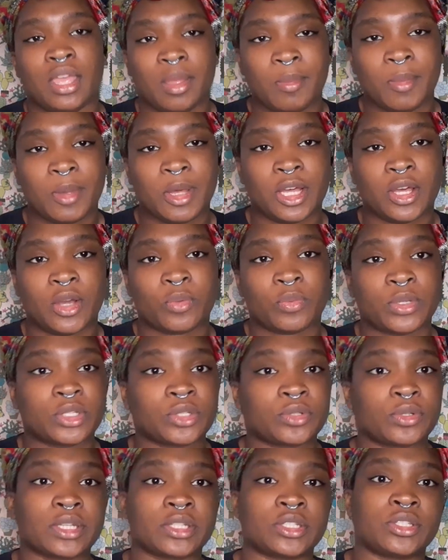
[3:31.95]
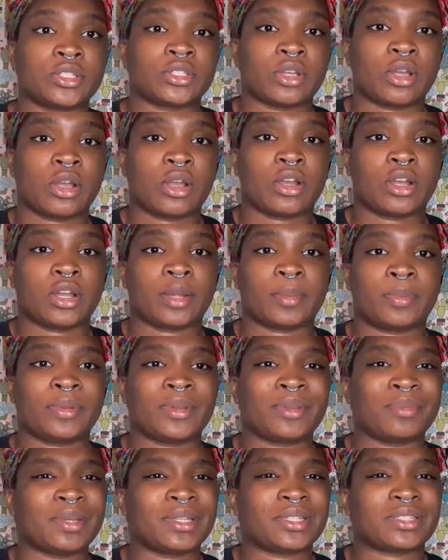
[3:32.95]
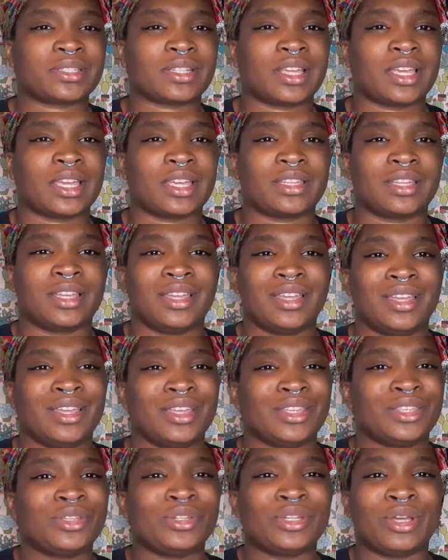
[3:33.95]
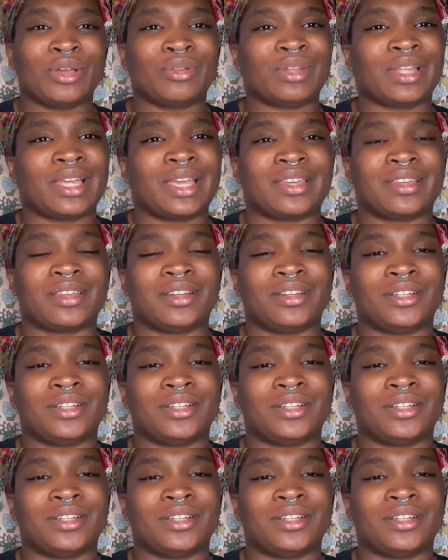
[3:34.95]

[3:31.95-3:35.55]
Restrictions are pretty much like, you know, like,